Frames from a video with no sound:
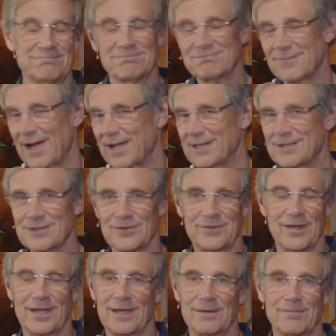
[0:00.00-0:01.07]
I can just
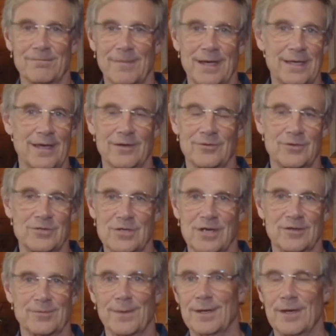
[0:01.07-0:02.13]
say my yes is
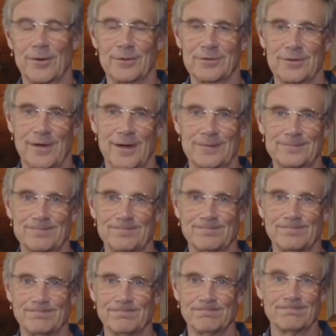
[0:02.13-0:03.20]
yes, my no is no.
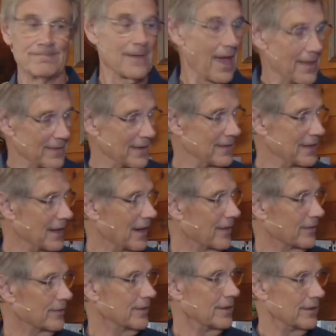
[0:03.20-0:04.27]
And then the
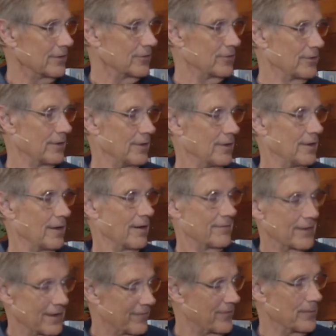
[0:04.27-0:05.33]
other is a
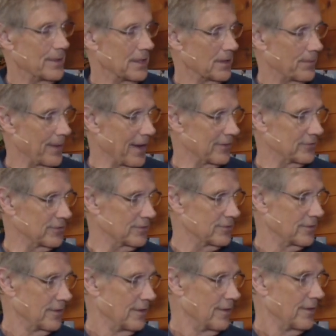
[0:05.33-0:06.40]
very familiar
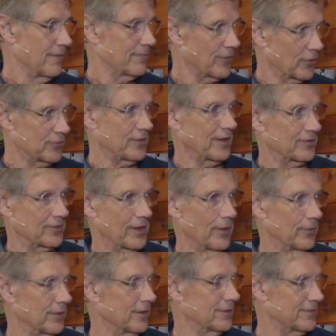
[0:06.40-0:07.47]
passage, 1
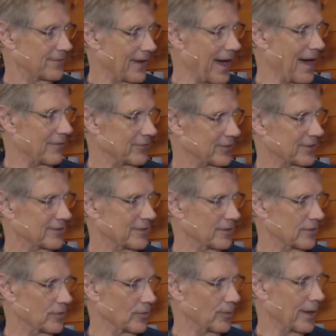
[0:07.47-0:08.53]
Thessalonians
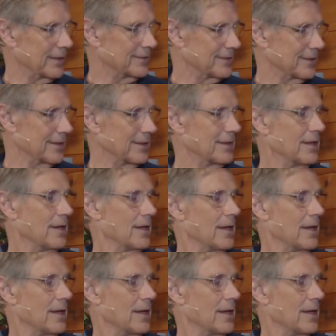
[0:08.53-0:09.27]
5:16-18.